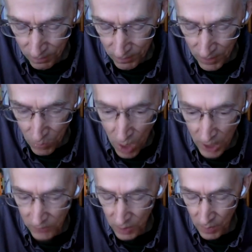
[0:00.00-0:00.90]
they
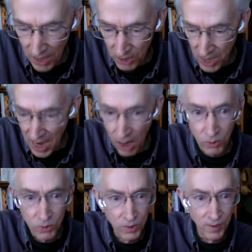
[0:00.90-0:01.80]
wander from house to
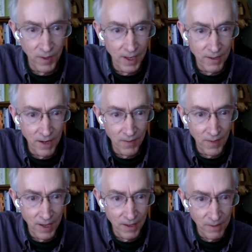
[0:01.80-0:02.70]
house, and they and
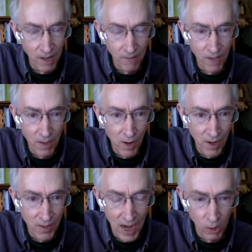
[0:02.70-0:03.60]
they are fed
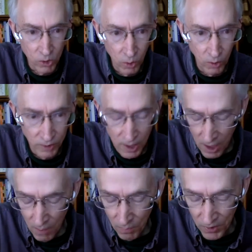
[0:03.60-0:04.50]
by the households
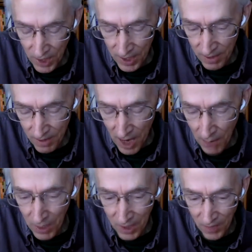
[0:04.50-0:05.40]
but they
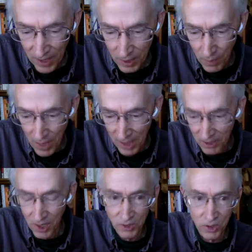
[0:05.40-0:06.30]
operate in that
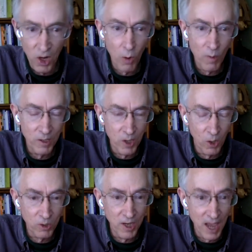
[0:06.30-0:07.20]
capacity as the
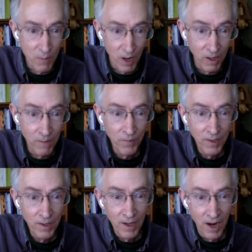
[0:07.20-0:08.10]
nosy neighbor.
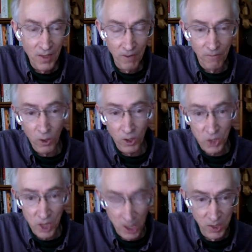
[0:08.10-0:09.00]
Uh, their food
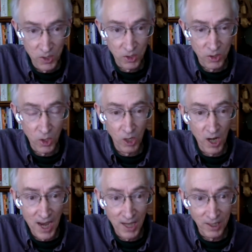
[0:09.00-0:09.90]
restrictions are so
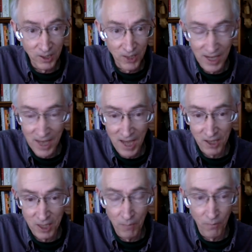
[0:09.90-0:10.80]
great that they can't
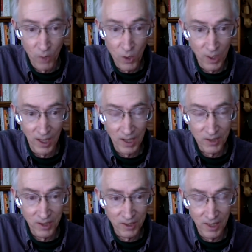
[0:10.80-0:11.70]
accept food unless
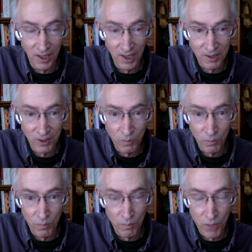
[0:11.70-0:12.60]
it's unless it's
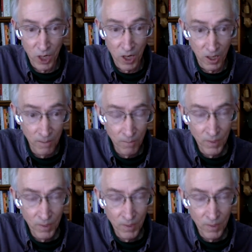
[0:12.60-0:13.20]
pure